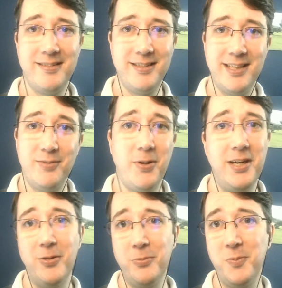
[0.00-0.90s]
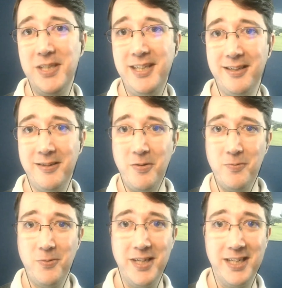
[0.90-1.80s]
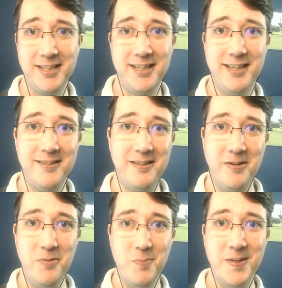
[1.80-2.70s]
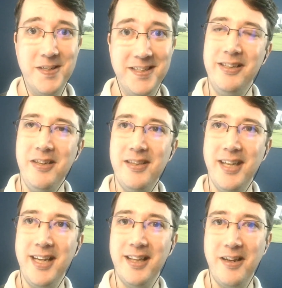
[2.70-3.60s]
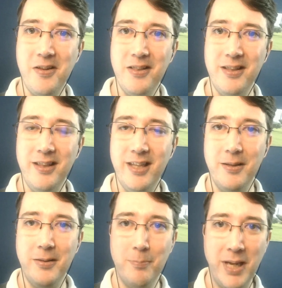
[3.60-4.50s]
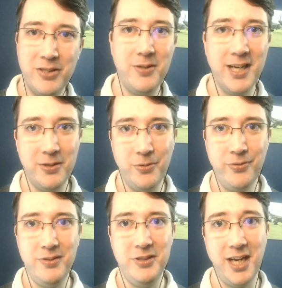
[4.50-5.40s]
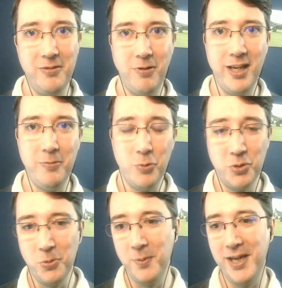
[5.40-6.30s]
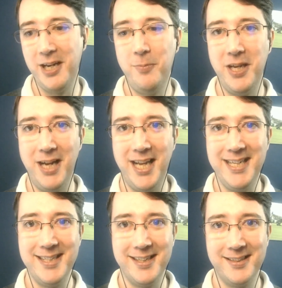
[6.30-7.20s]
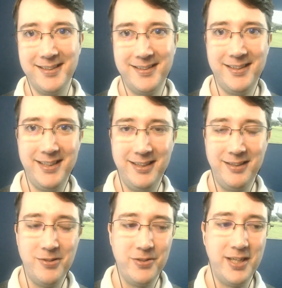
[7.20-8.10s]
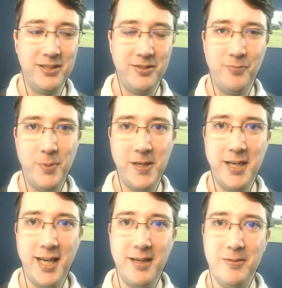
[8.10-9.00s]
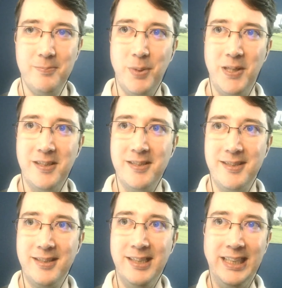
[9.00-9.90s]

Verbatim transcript: That's a very optimistic and hopeful thing to say, I know. But I do think, though, the mental health generally, we'll talk about it a bit later in the context of burnout, because